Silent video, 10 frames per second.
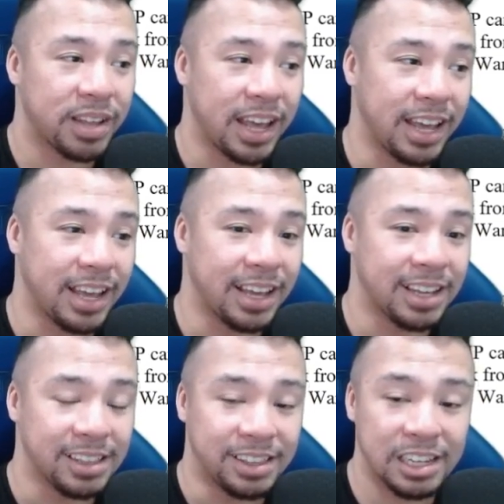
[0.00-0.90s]
a
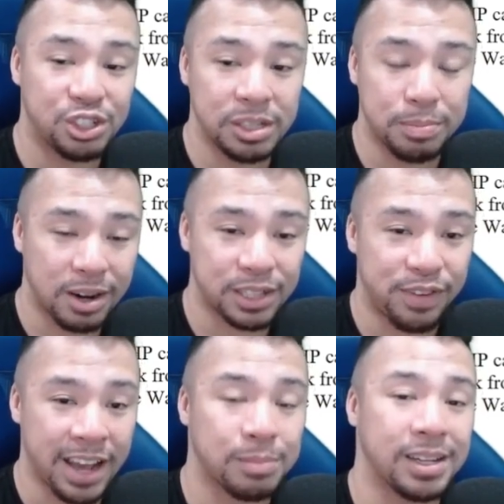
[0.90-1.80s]
dungeon boss
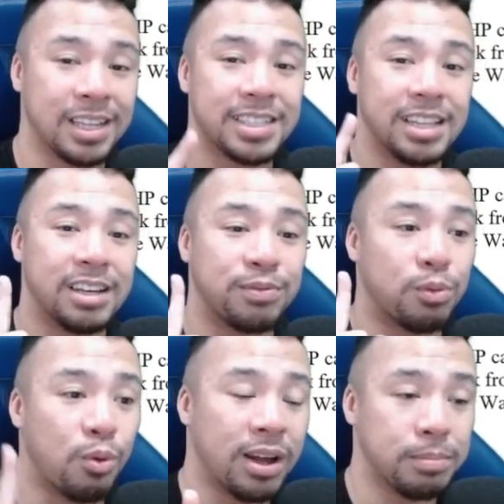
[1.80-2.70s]
fight, but instead of
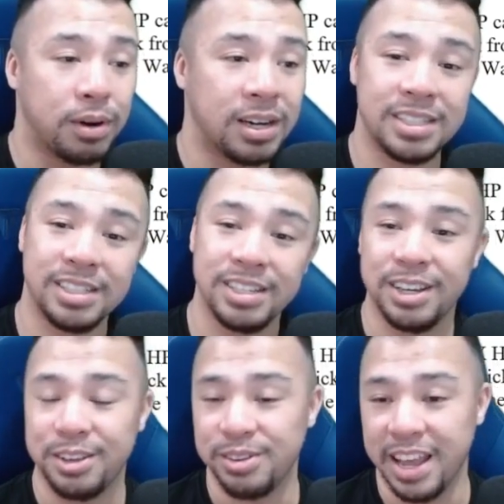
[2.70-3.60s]
one boss,
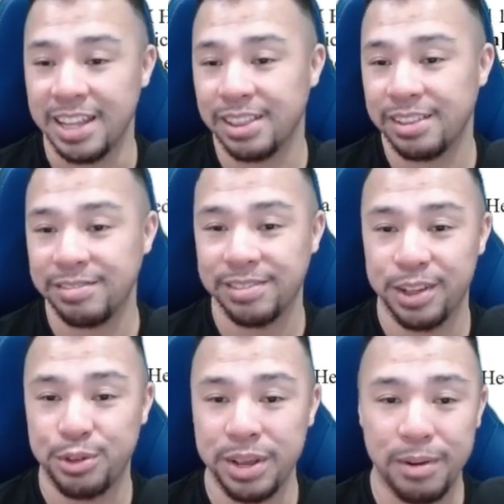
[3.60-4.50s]
you get
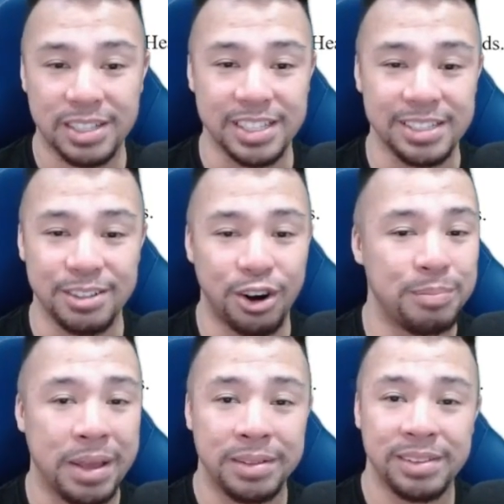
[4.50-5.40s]
three bosses or
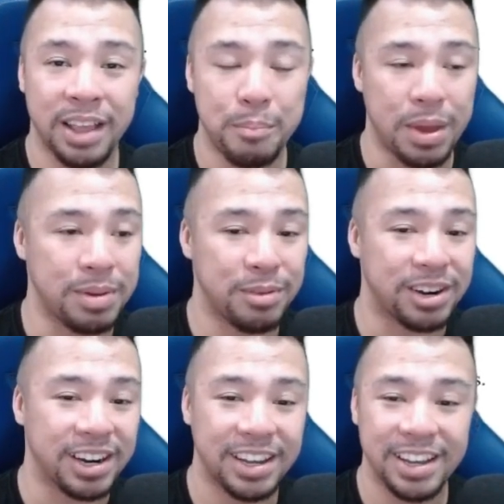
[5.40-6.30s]
may, maybe
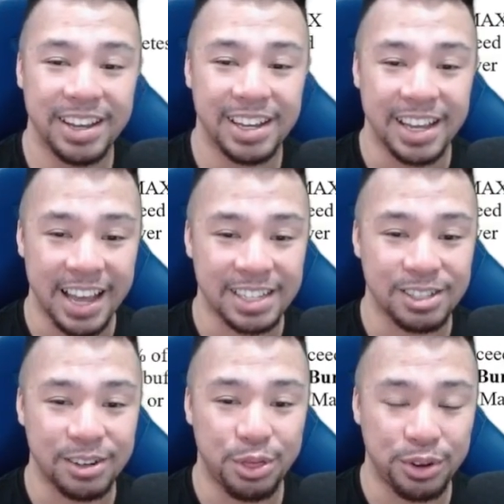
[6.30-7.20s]
more. Yeah,
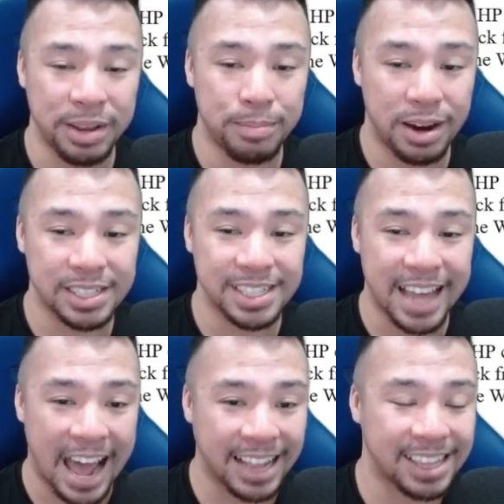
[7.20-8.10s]
so three bosses
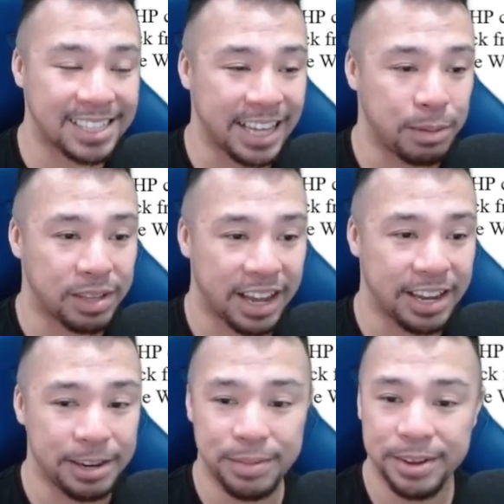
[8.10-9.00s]
at the same
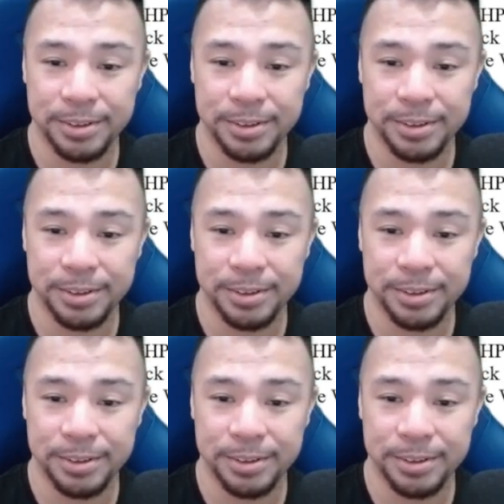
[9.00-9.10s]
time,